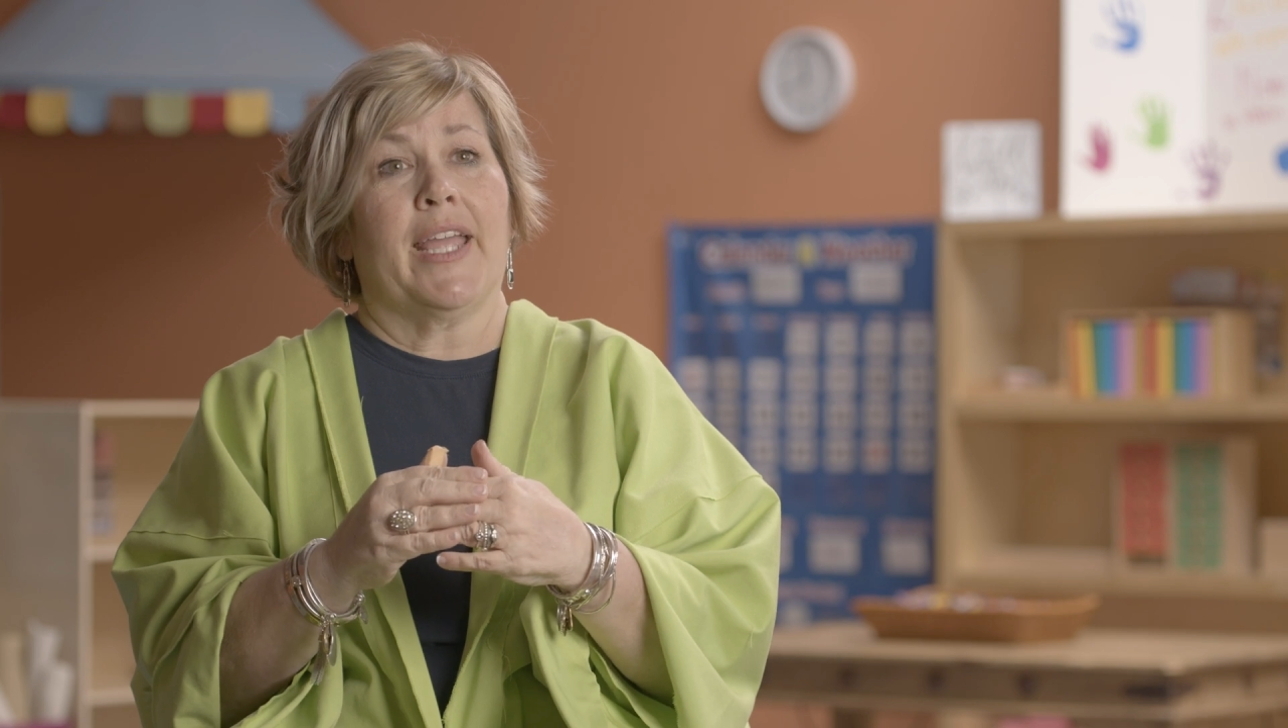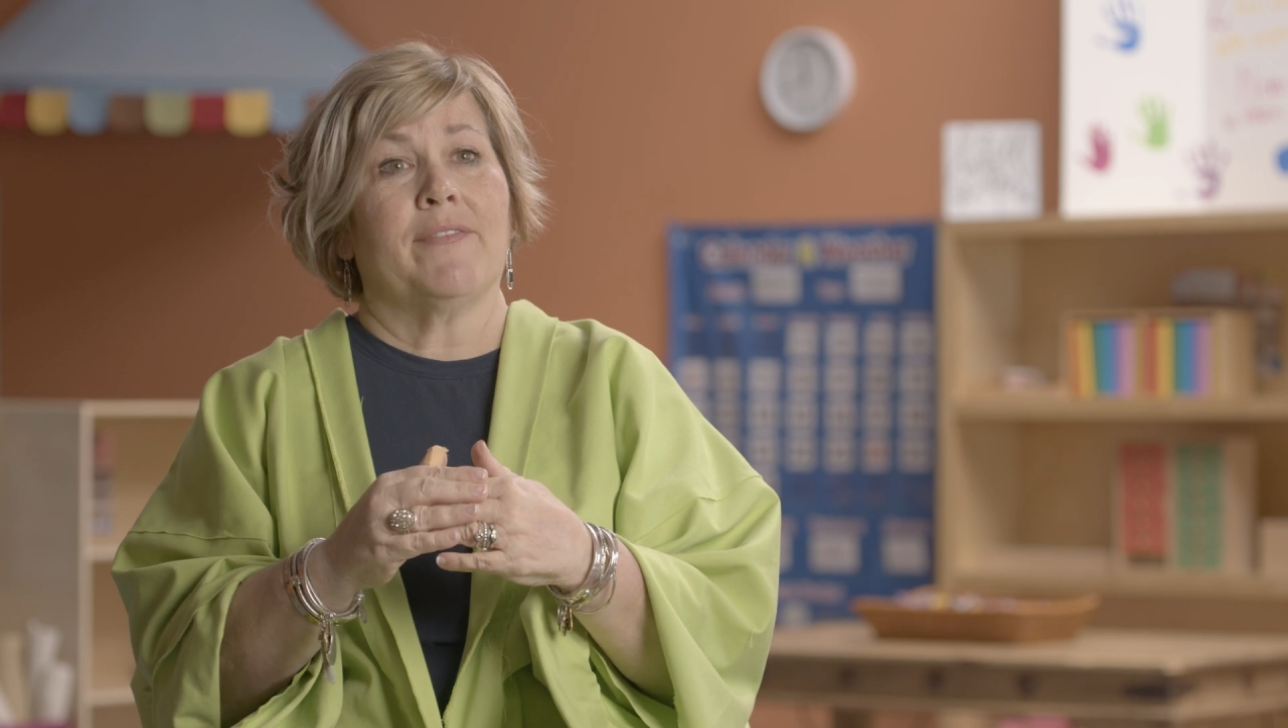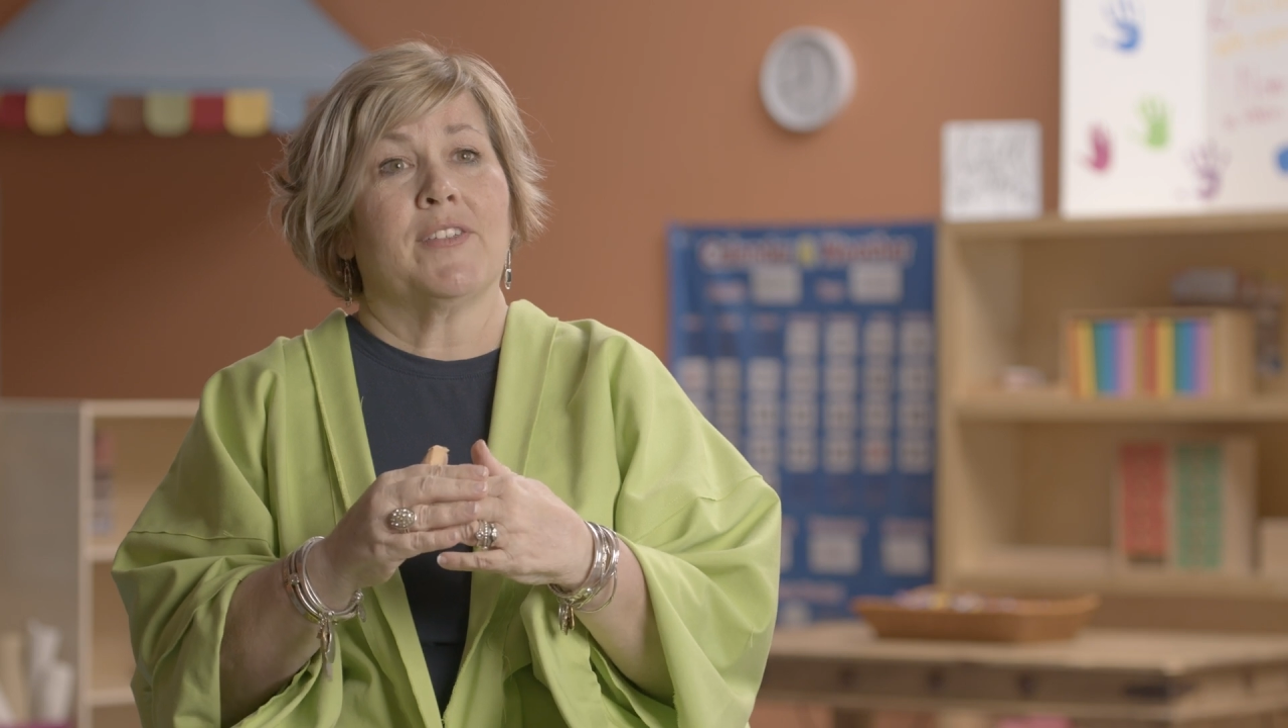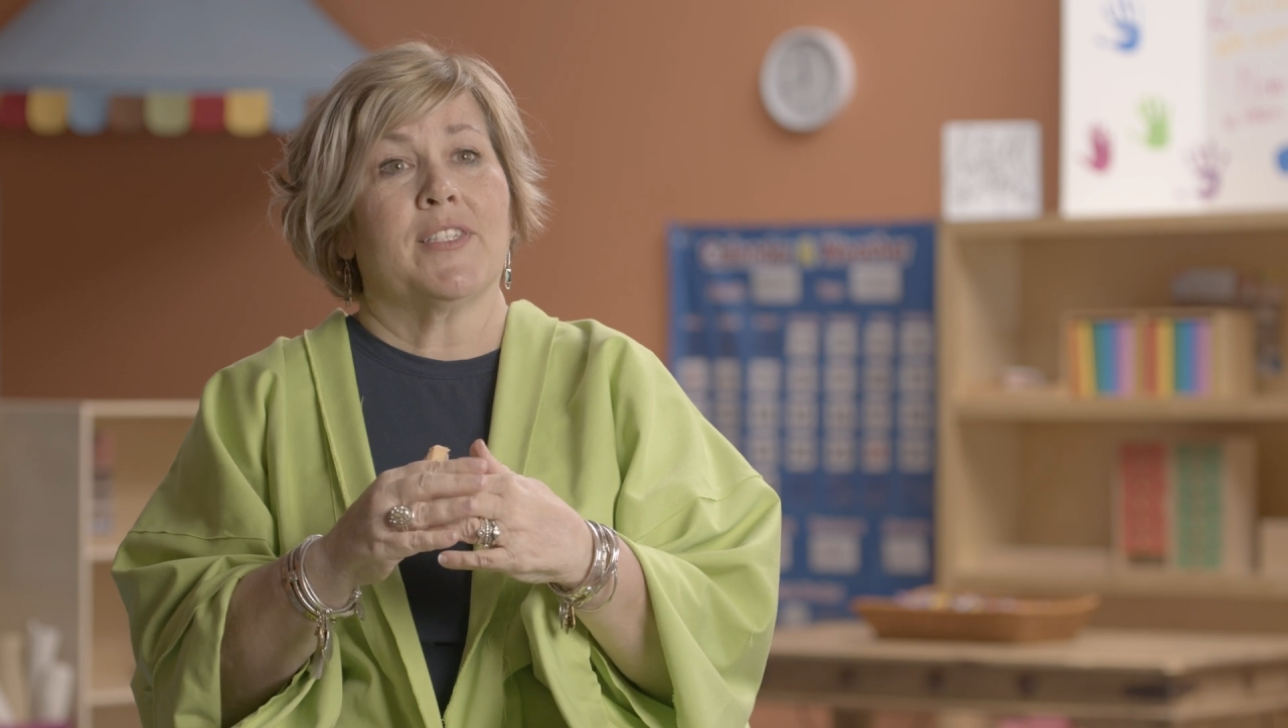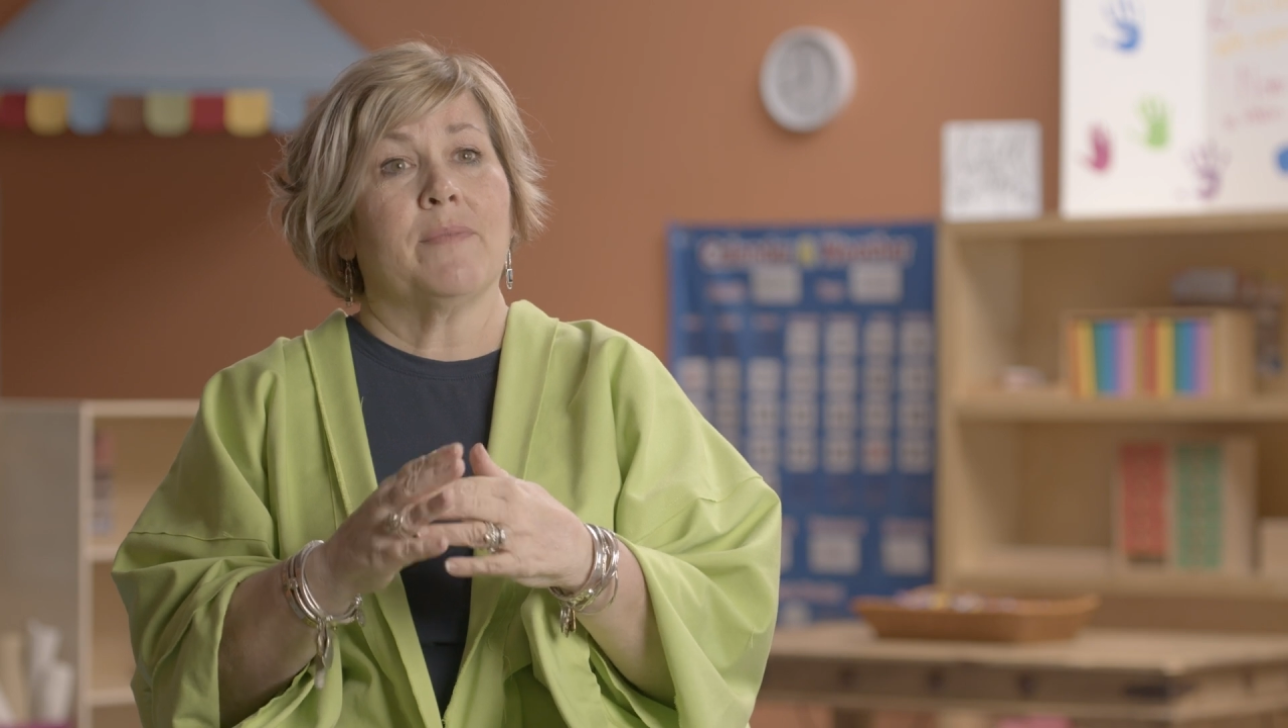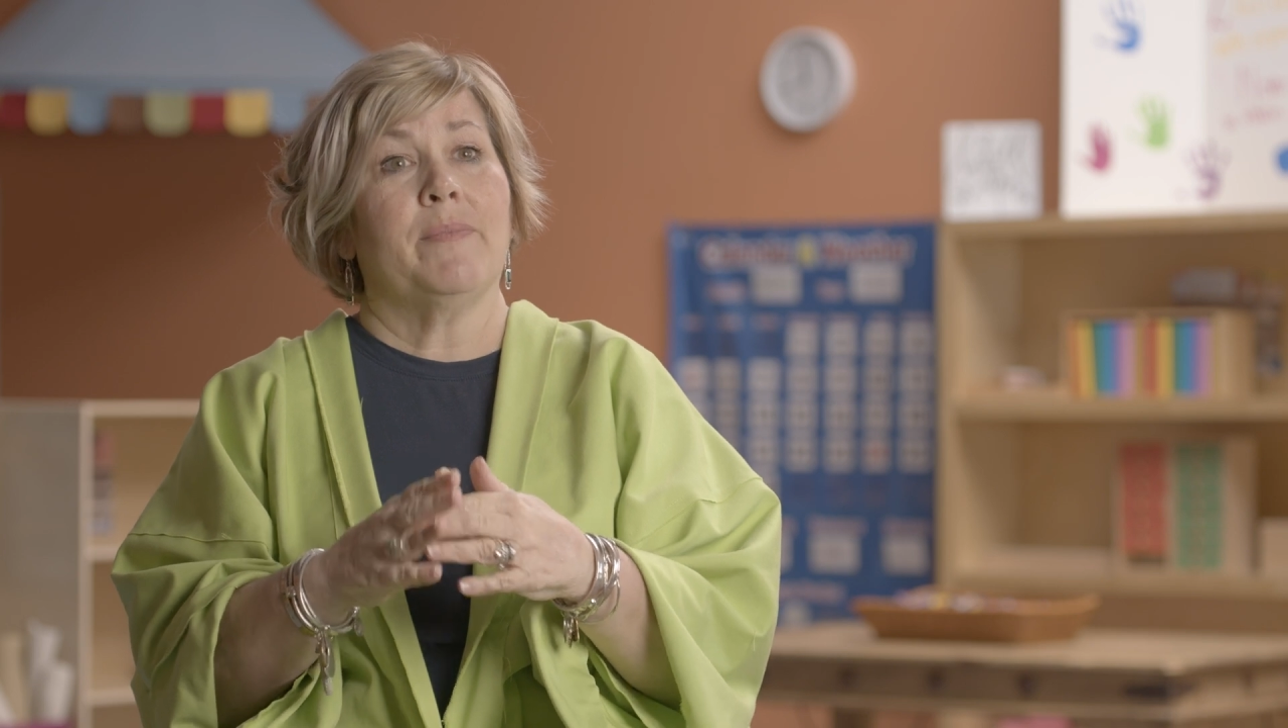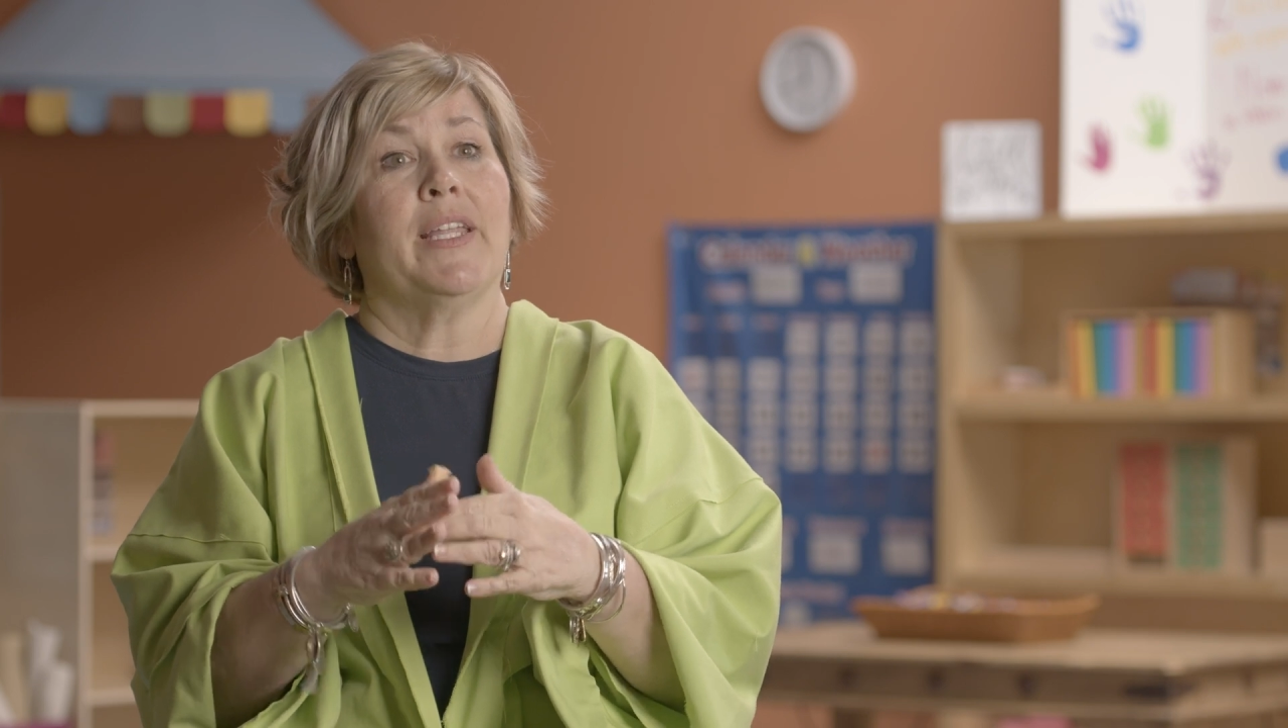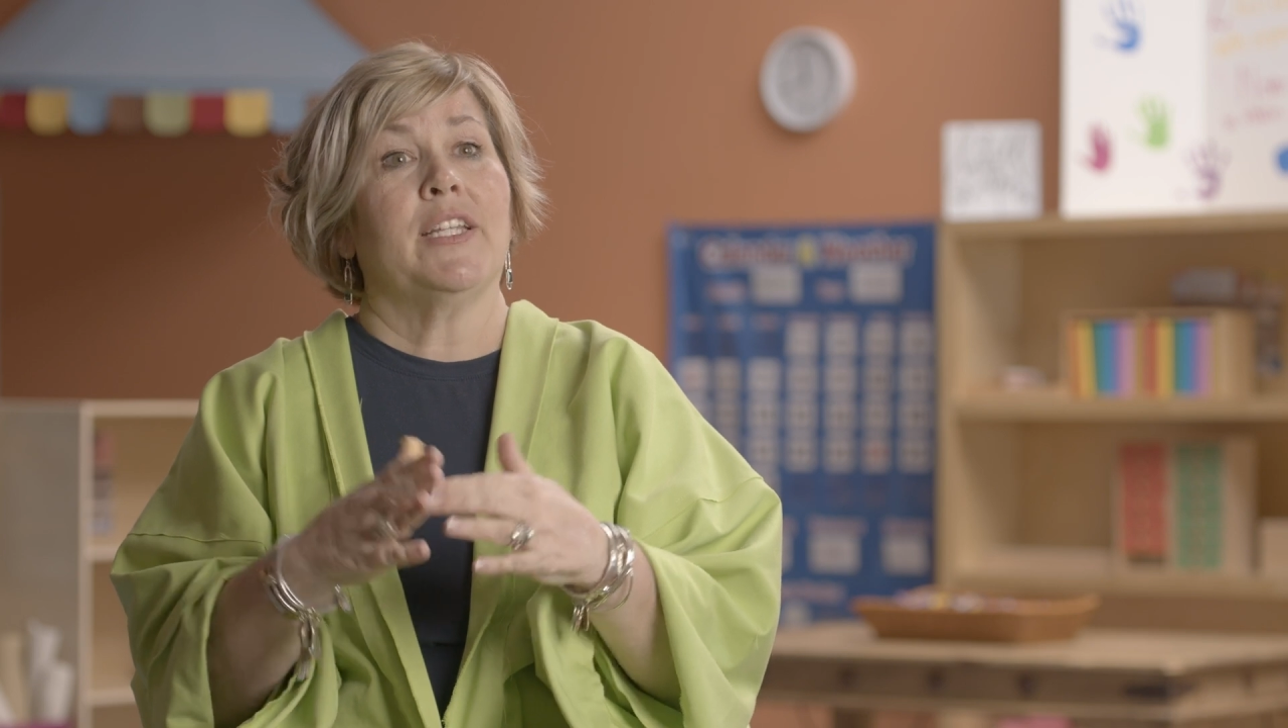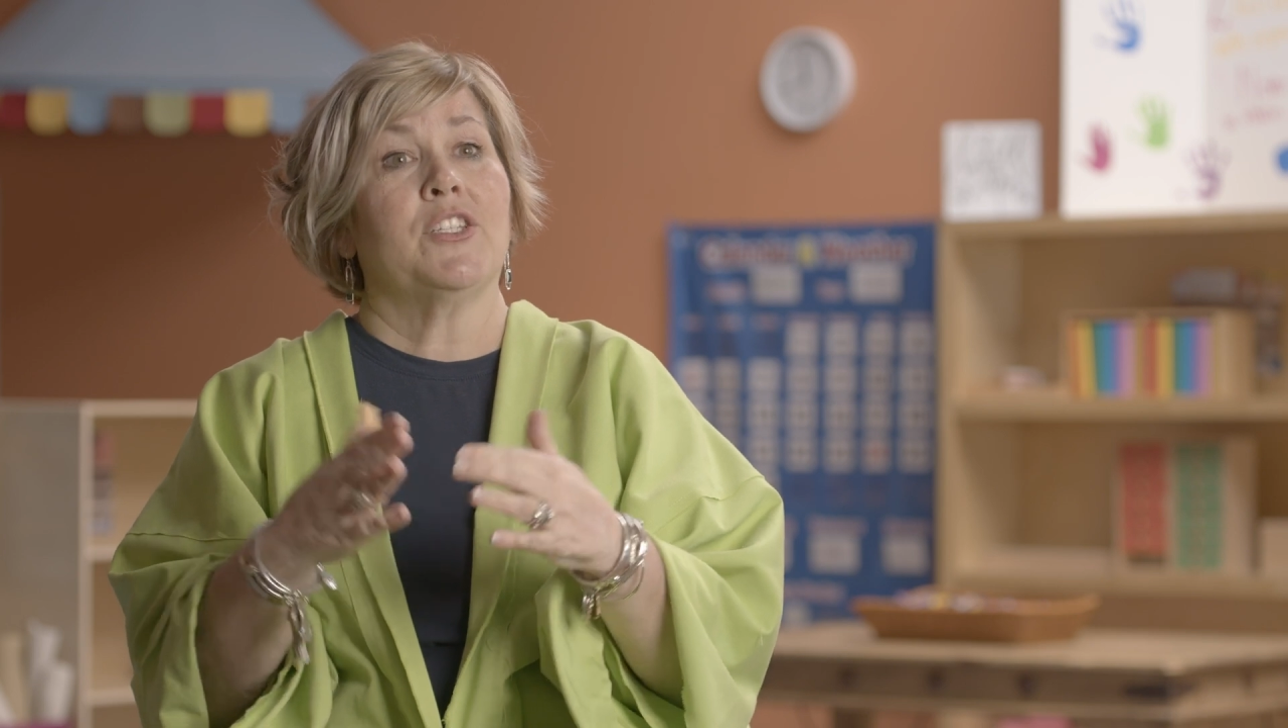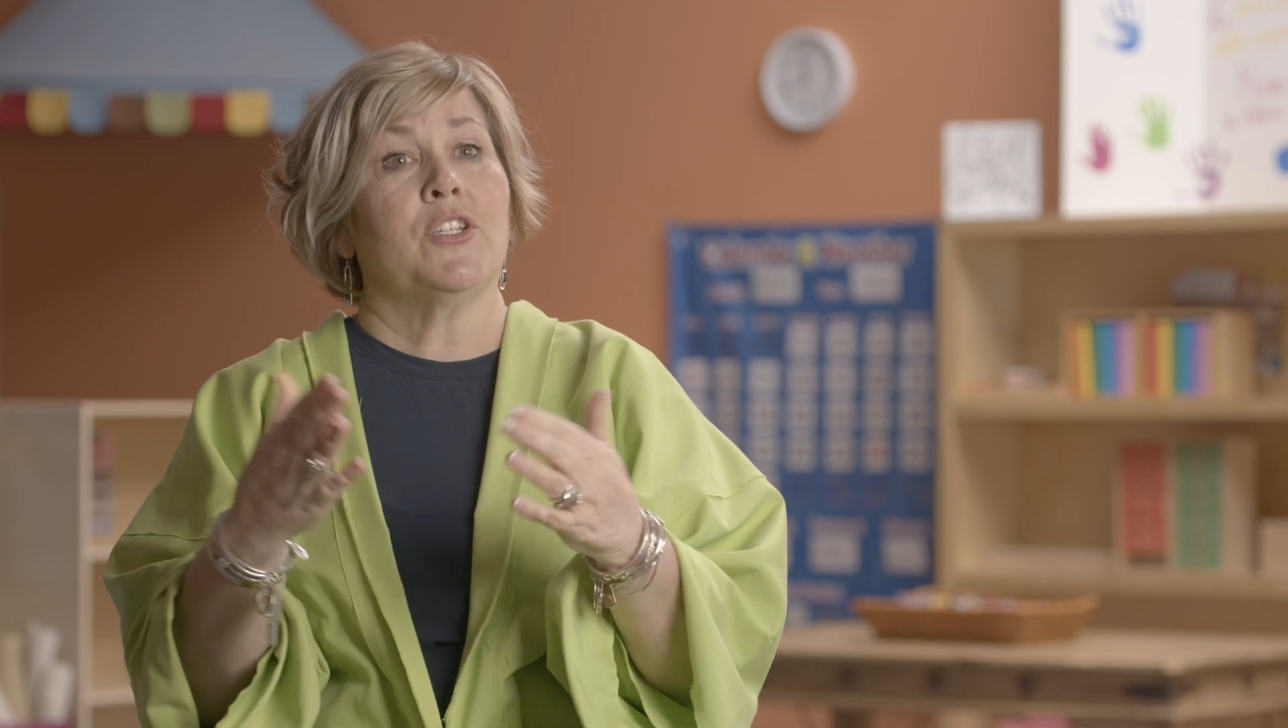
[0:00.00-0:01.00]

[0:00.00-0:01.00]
to submit it